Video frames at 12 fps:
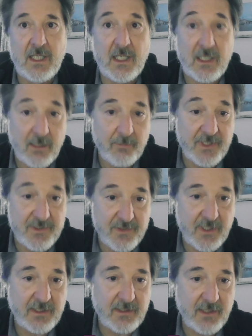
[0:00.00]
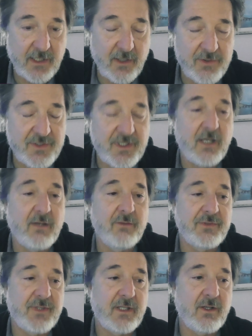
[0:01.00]
Companies like
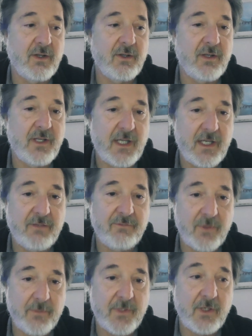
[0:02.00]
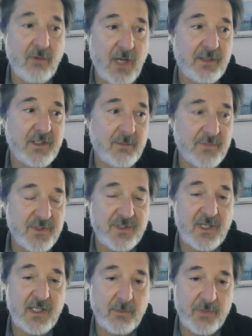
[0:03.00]
ourselves that are from the ground up
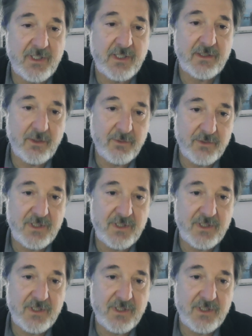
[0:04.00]
designed to protect OT